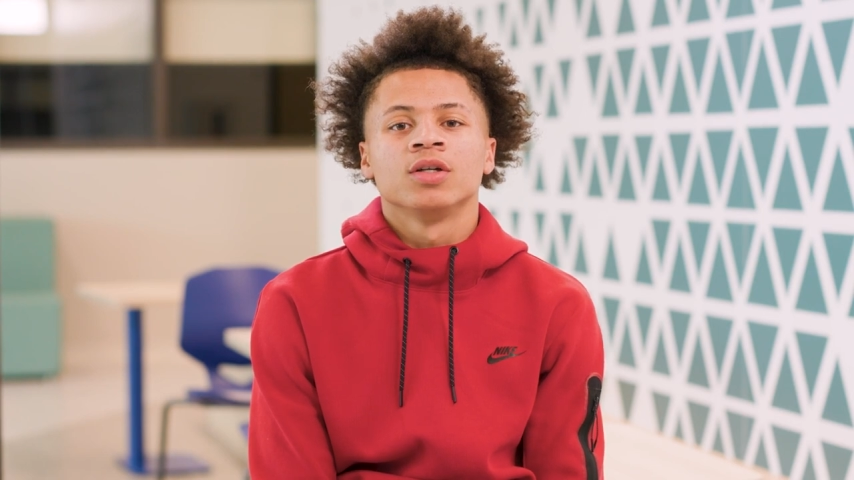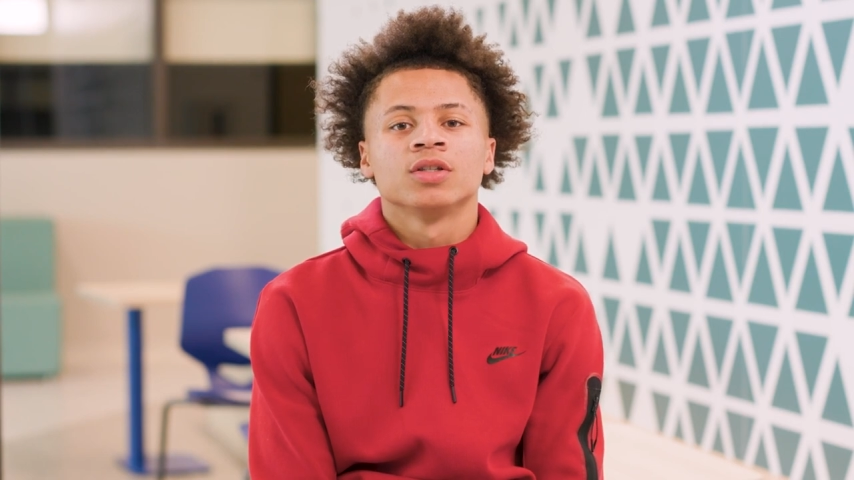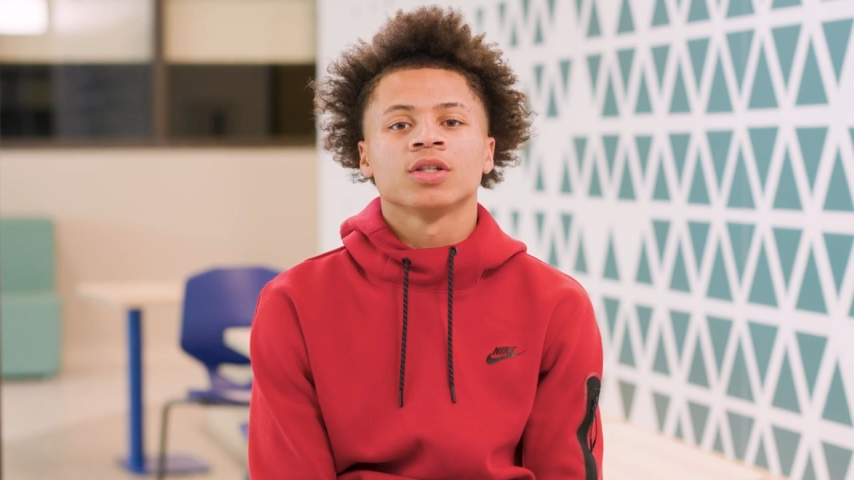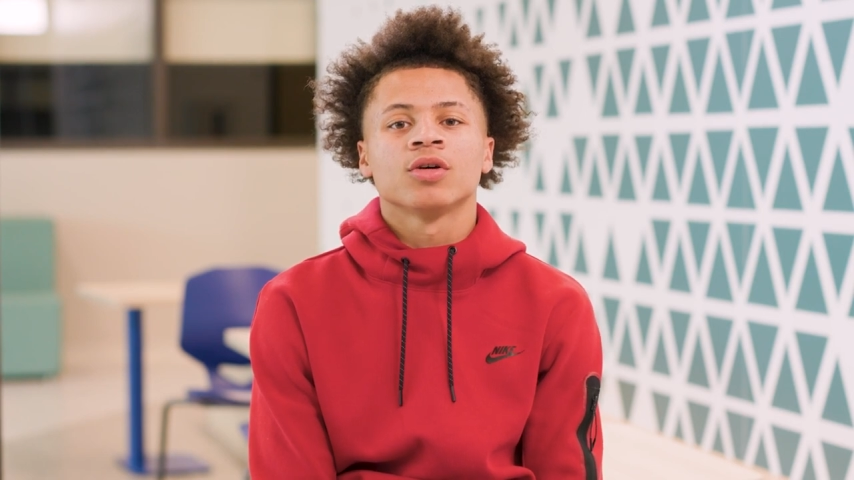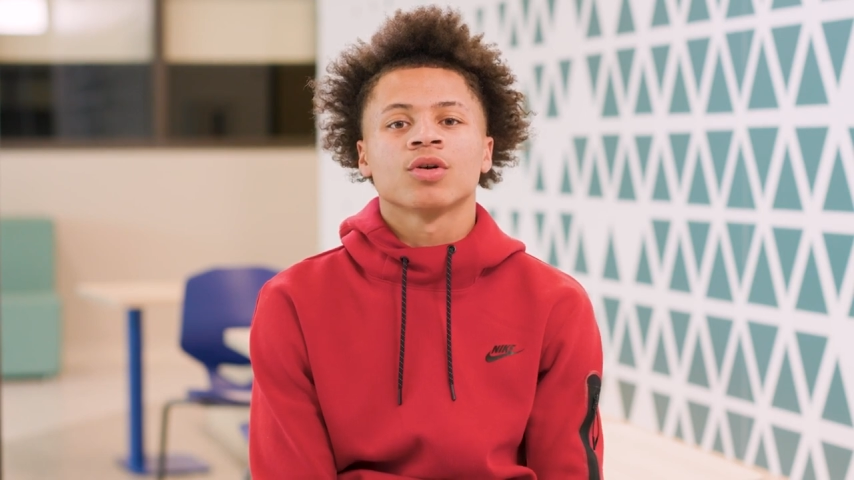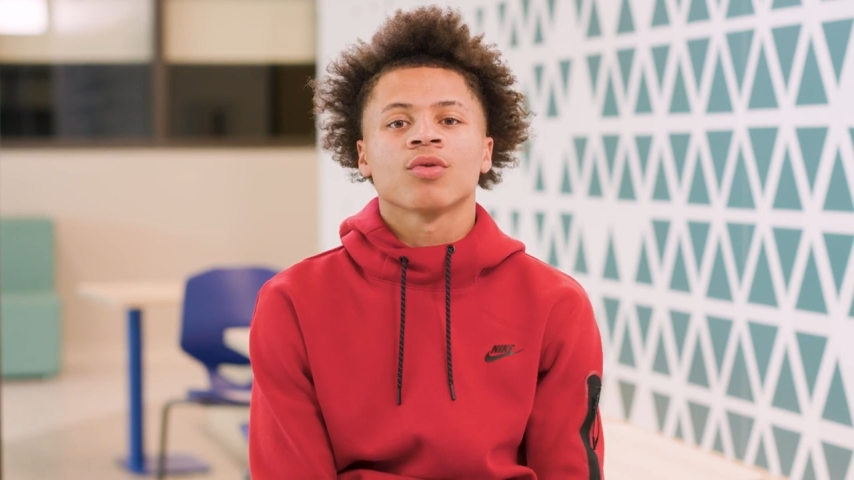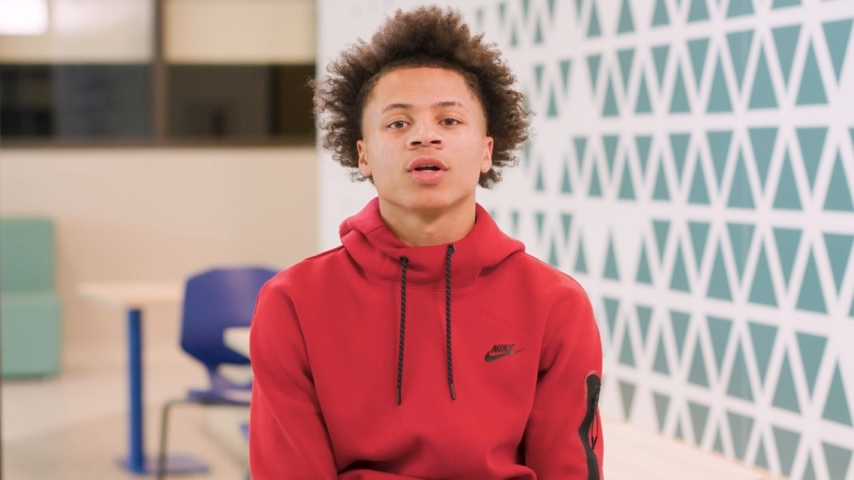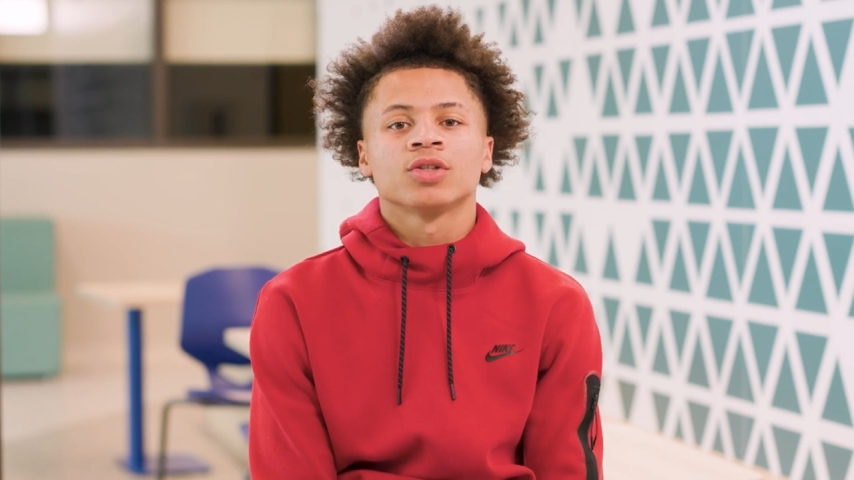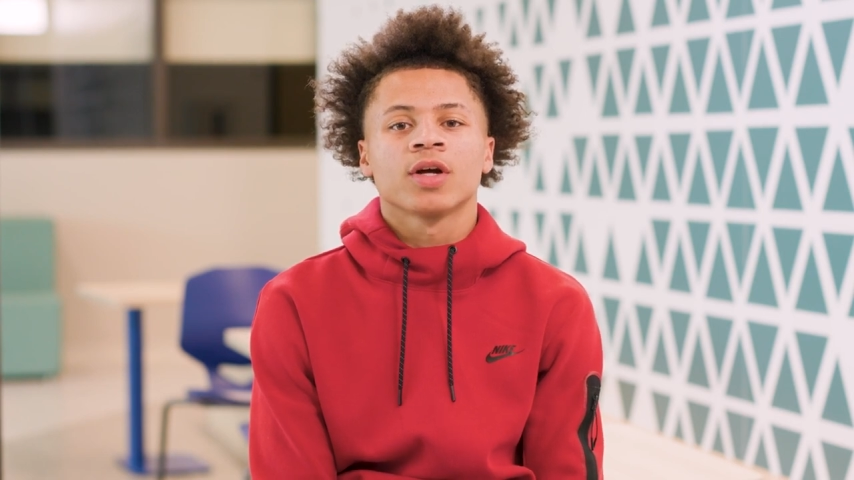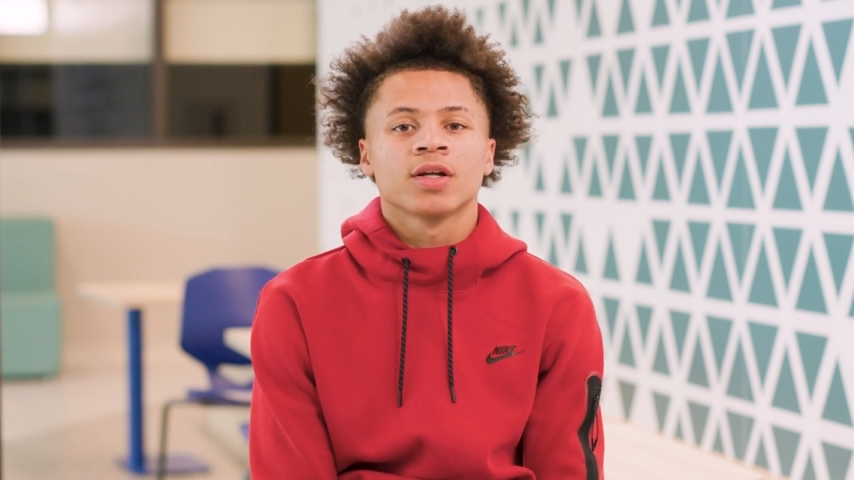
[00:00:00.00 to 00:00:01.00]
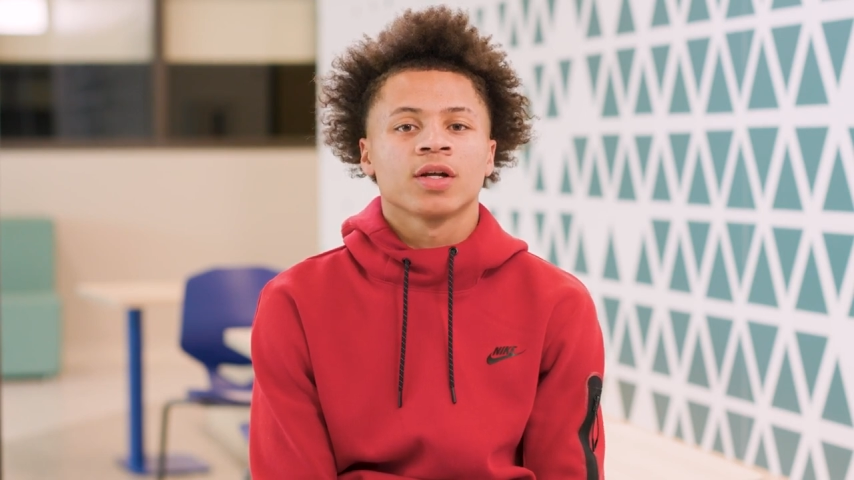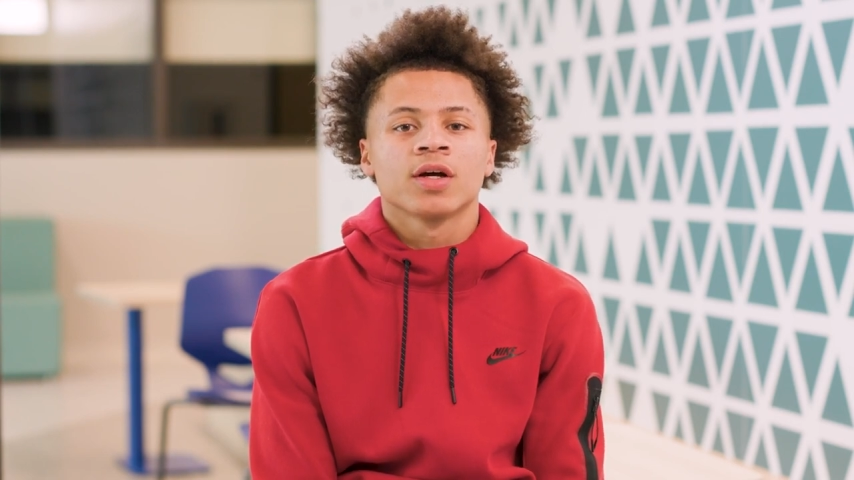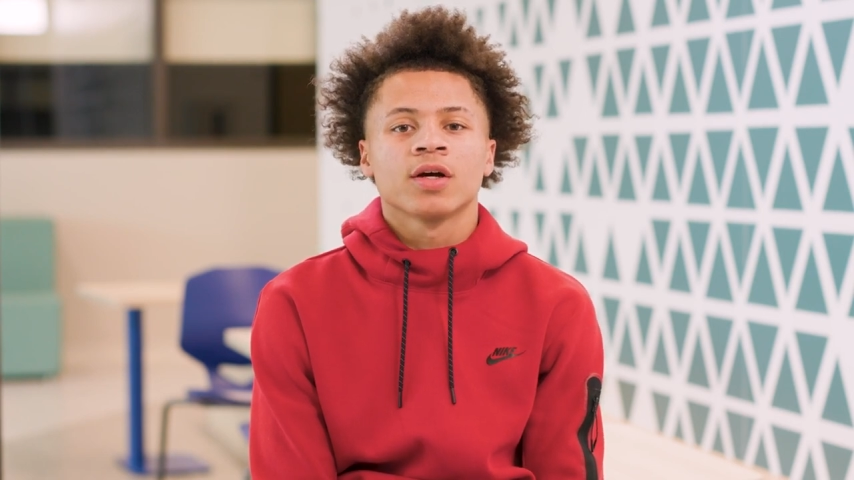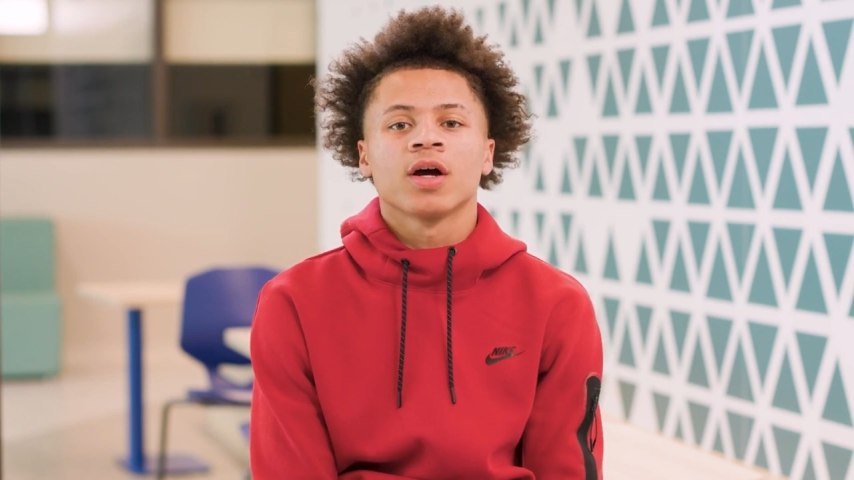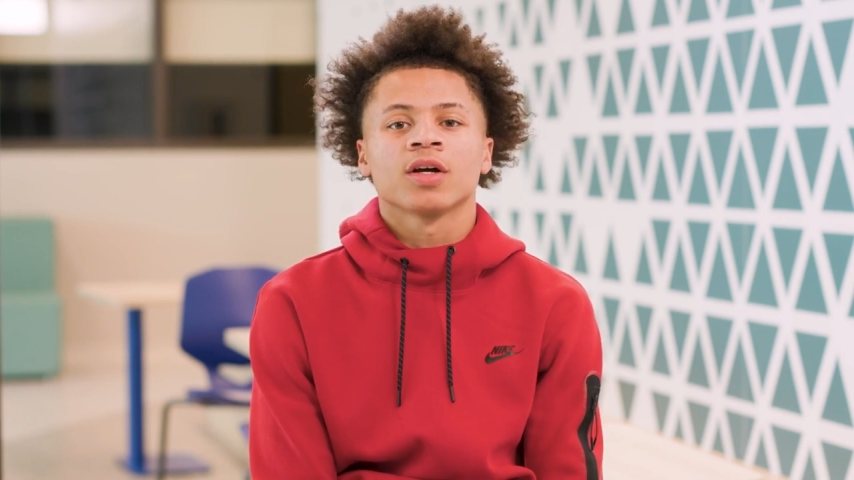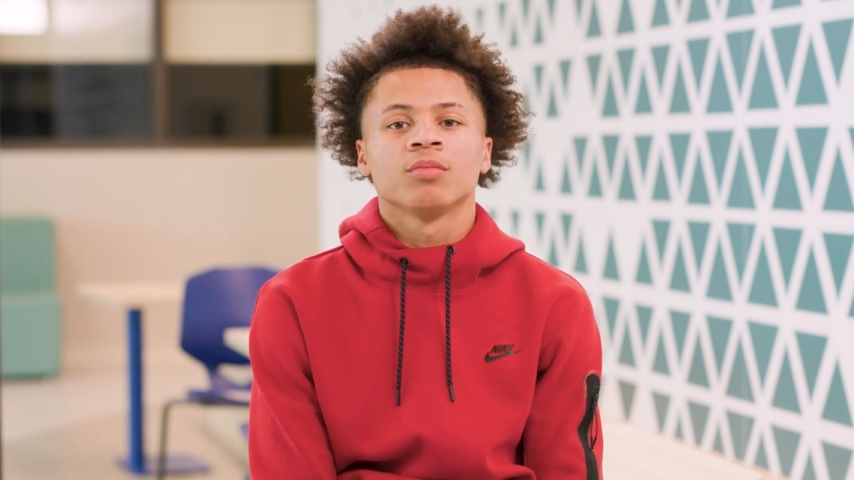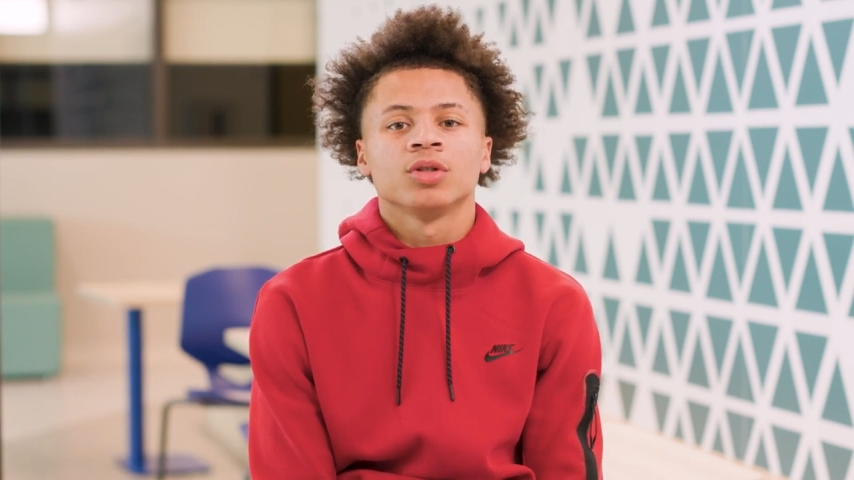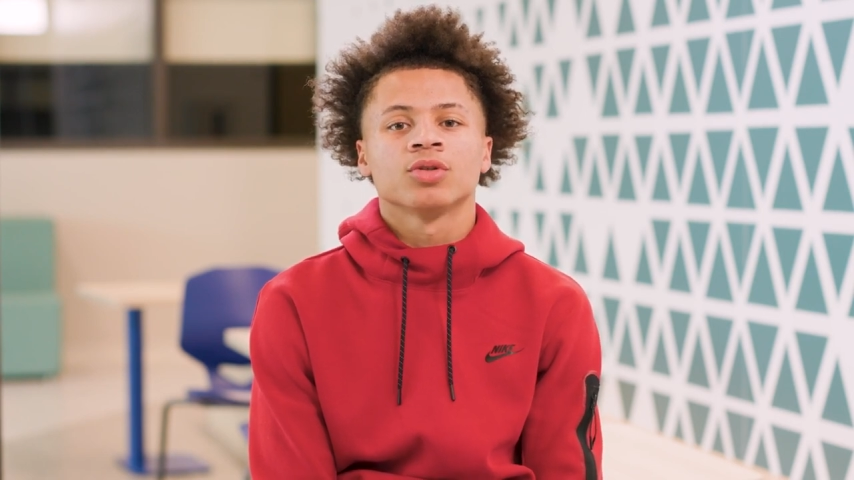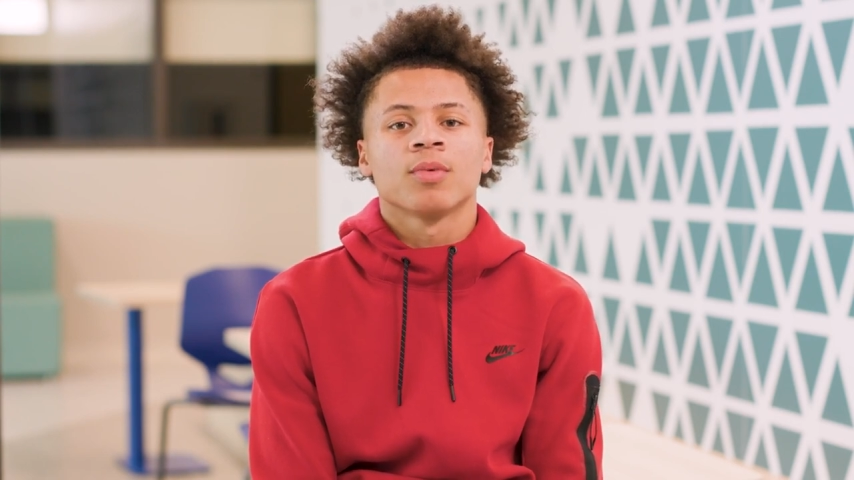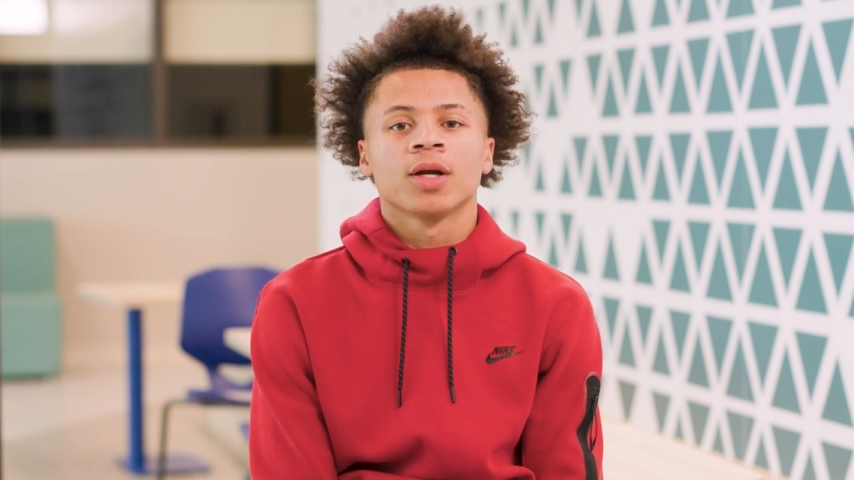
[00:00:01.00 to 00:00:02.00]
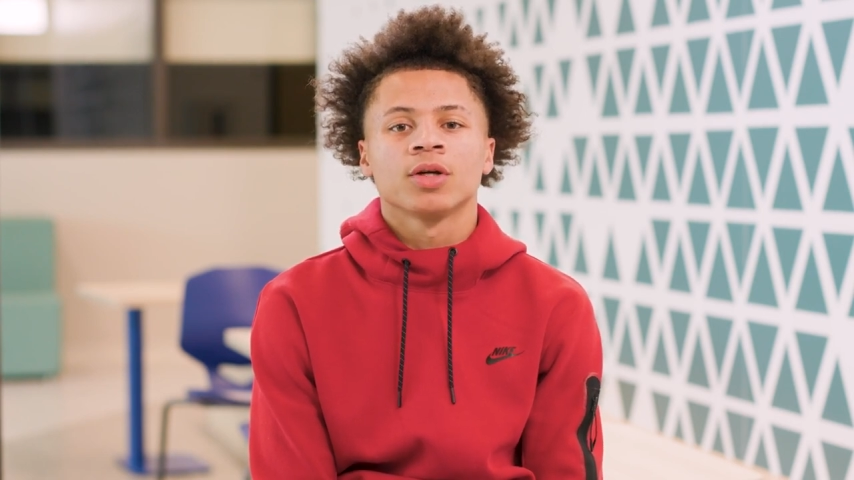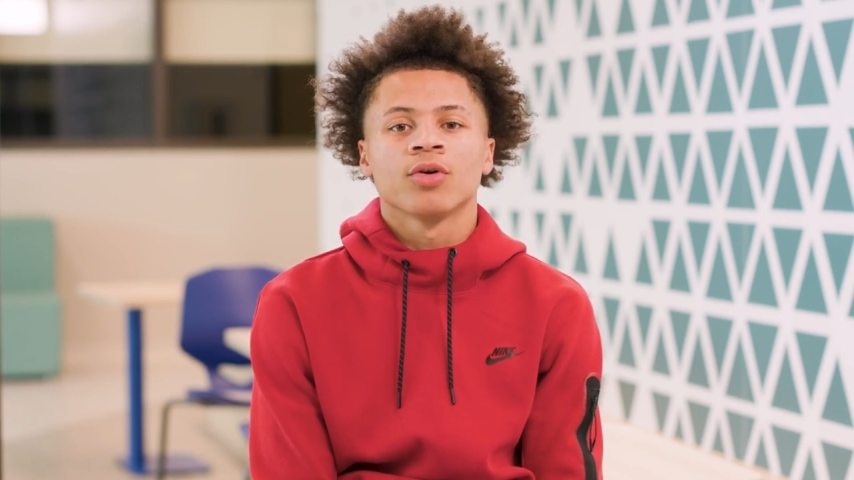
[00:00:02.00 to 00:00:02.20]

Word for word: stay on the right track, that I can be somebody